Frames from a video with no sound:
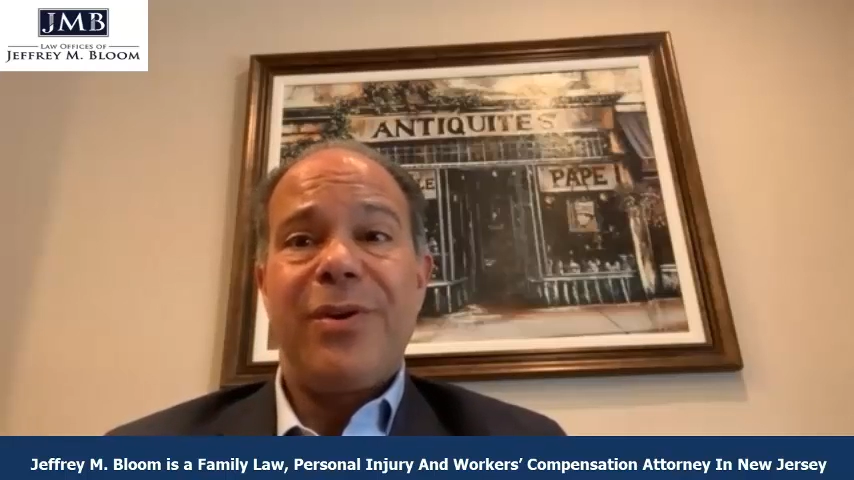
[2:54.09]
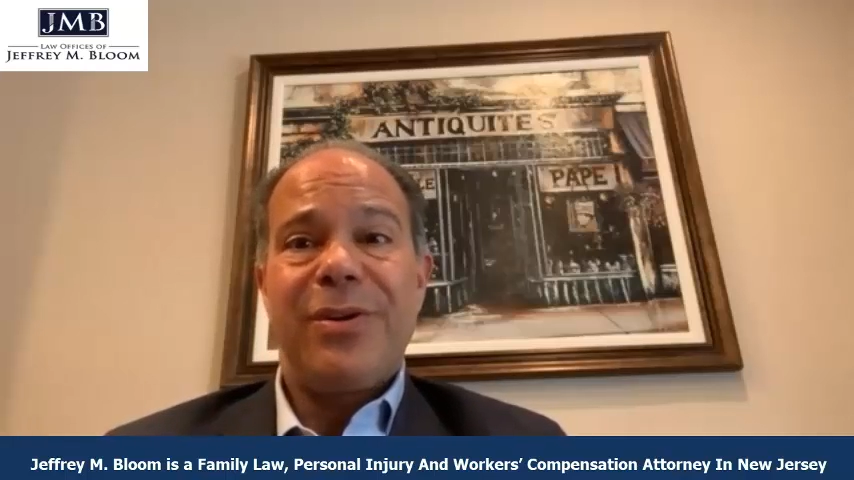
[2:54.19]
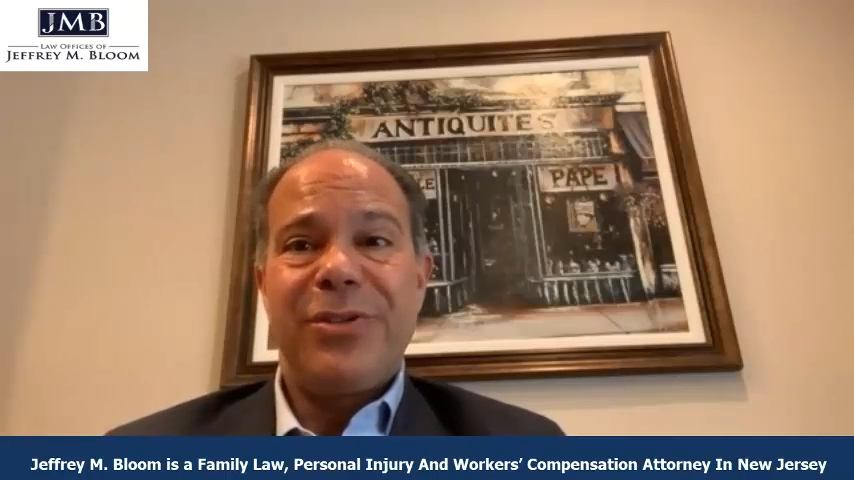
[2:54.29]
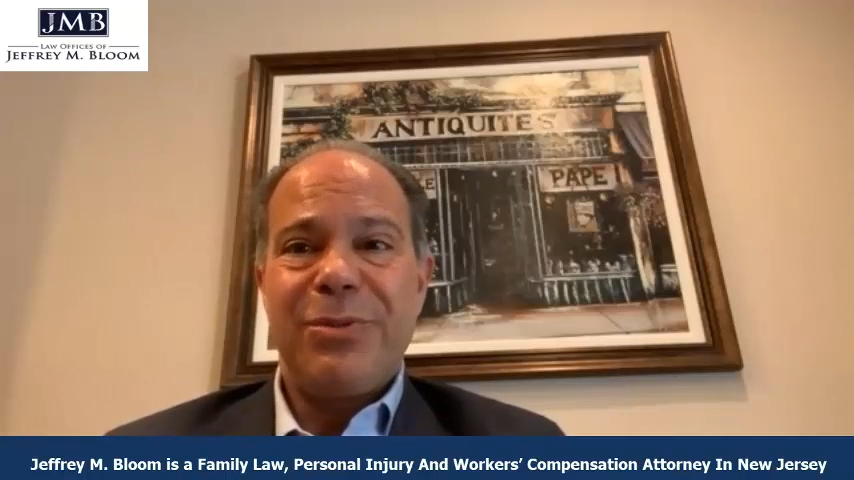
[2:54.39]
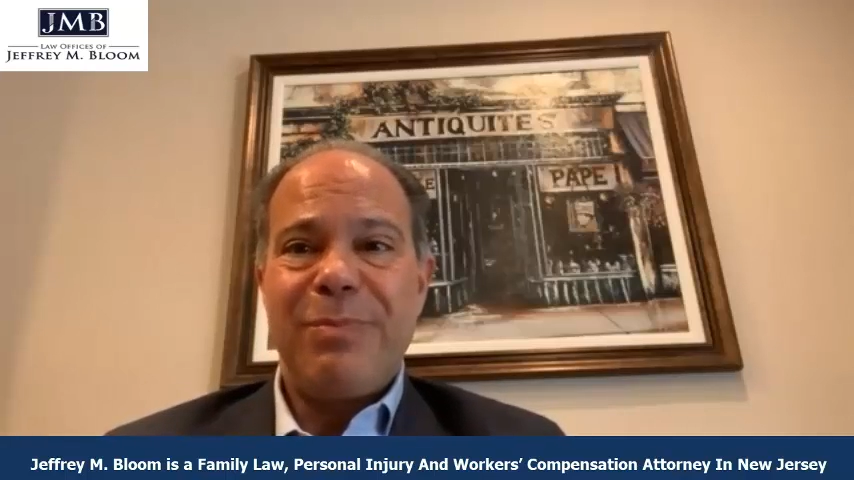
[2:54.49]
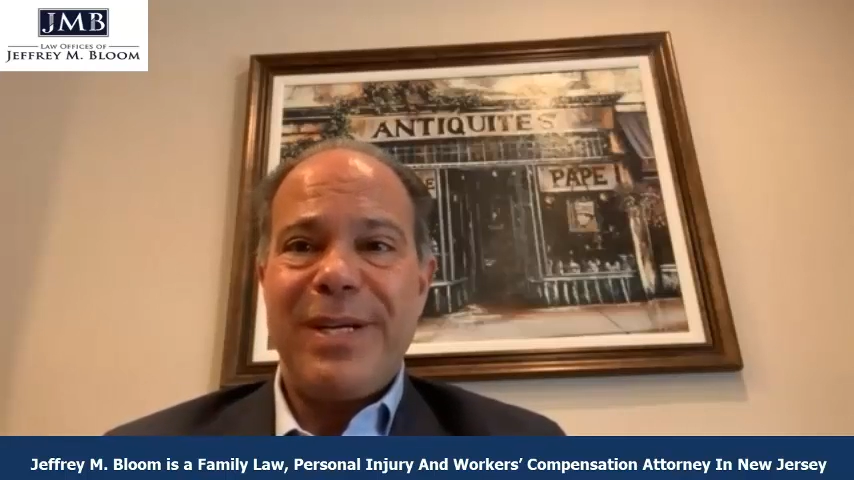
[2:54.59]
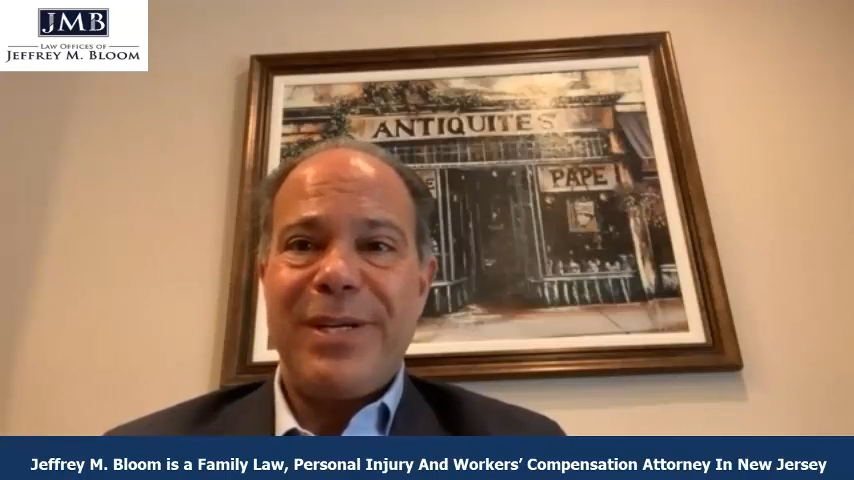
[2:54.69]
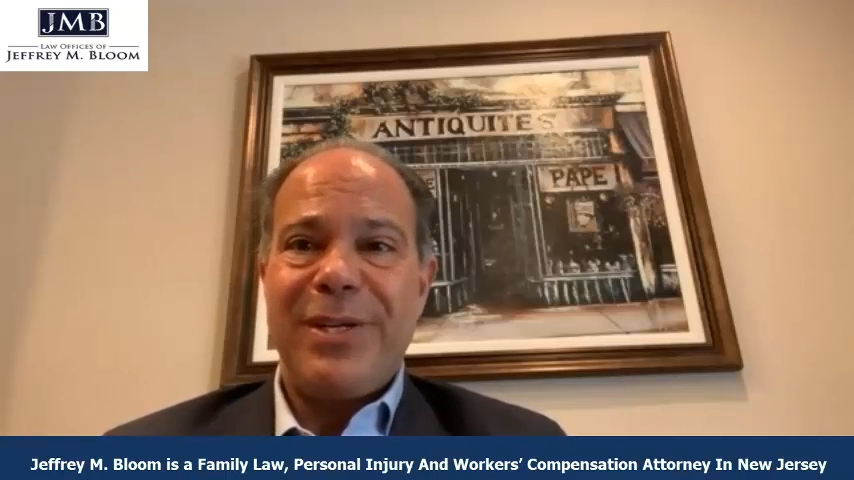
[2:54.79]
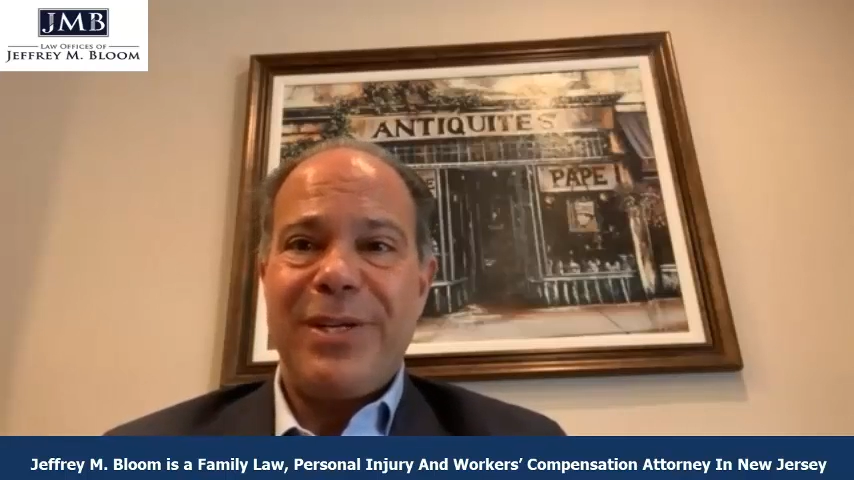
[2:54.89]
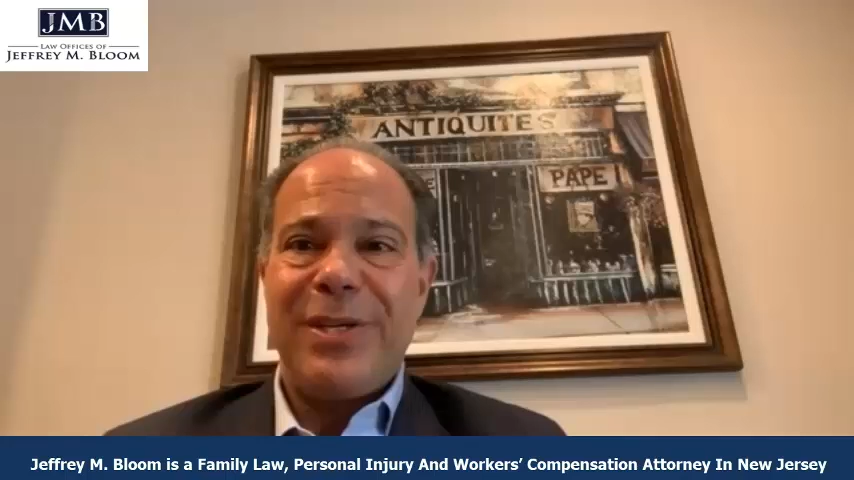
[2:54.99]
because you're
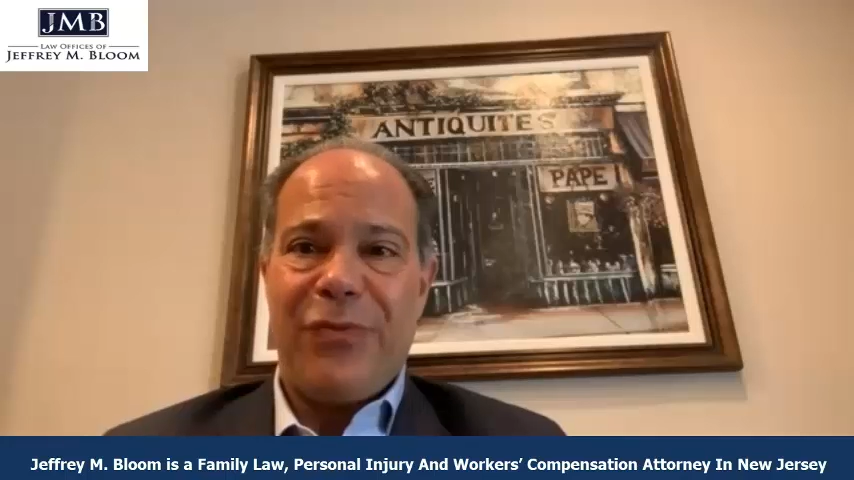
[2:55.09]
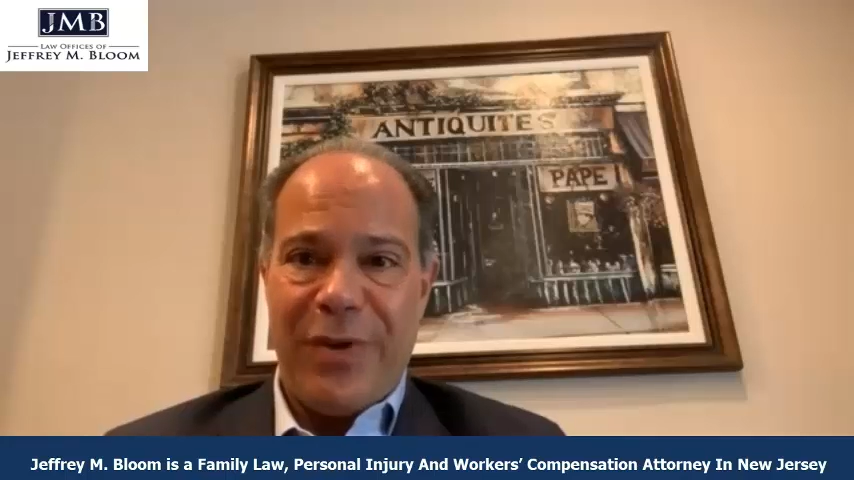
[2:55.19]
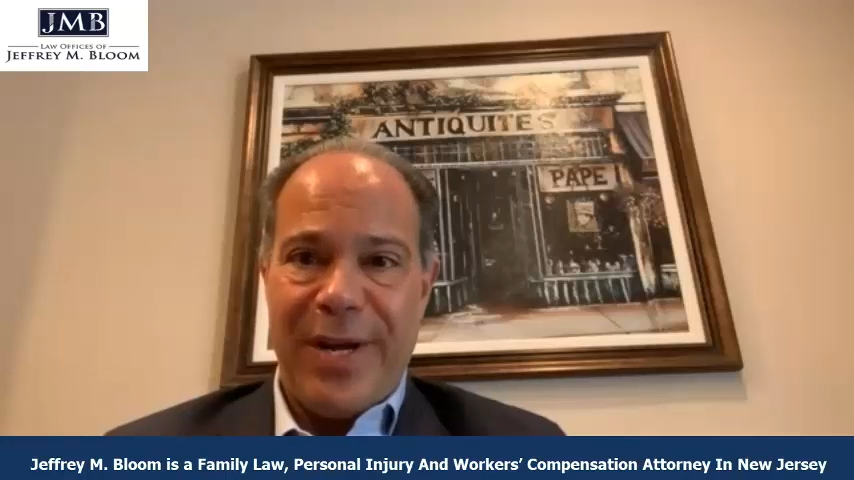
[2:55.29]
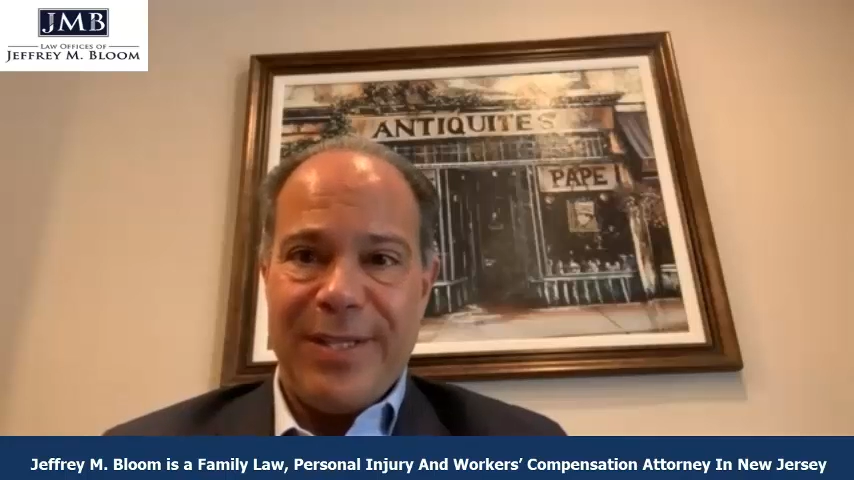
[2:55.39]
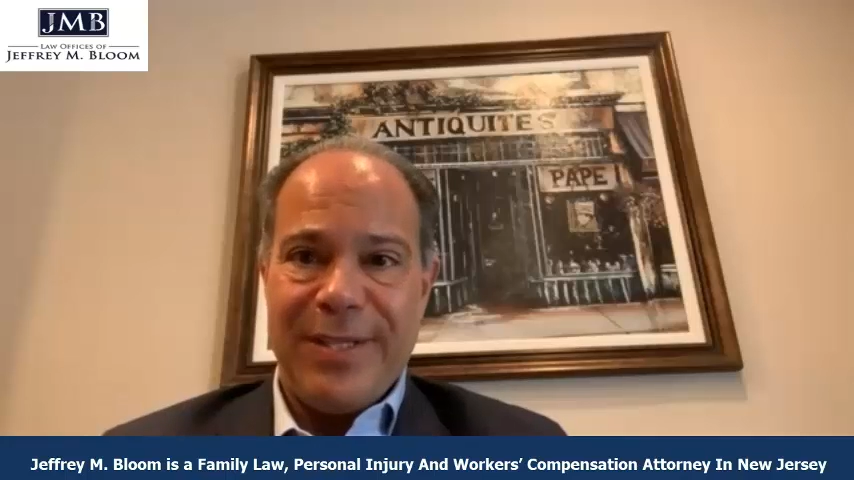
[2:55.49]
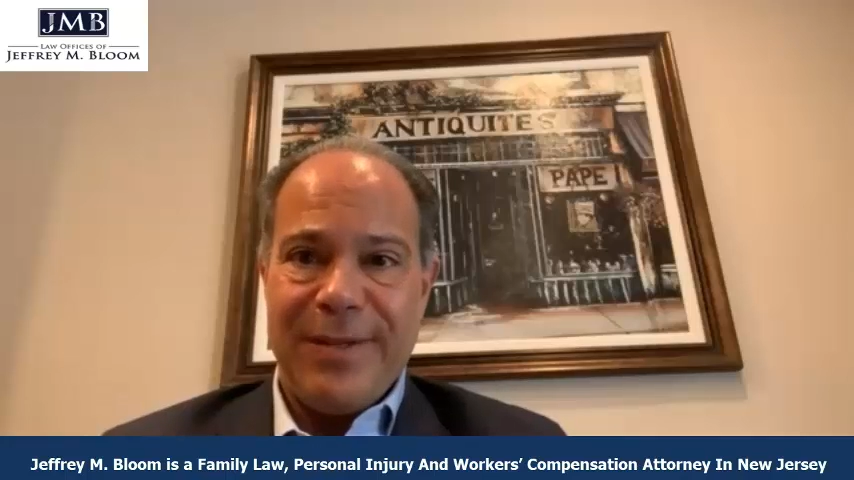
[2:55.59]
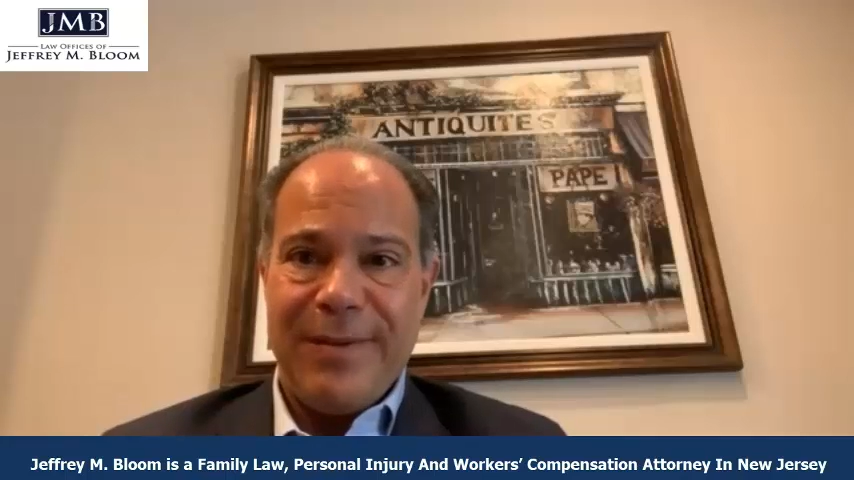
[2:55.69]
speaking to a friend.